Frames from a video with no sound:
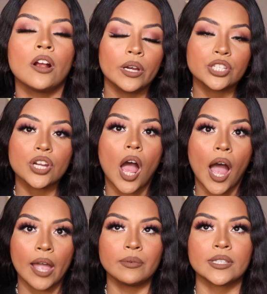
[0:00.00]
which
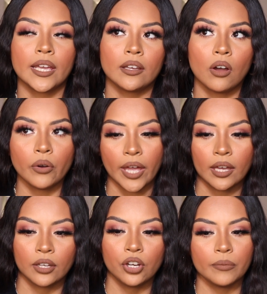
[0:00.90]
I was like,
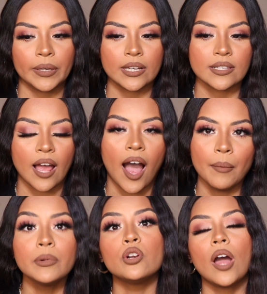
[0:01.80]
okay, good, because
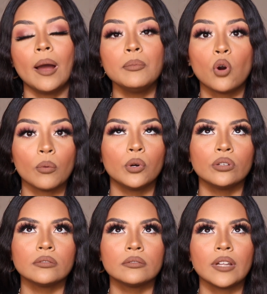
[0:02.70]
I'm
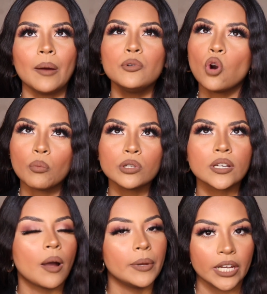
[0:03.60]
normal to
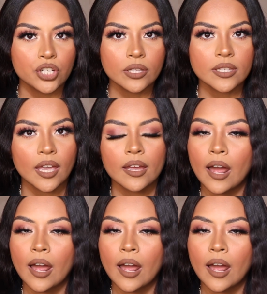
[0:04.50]
combination skin.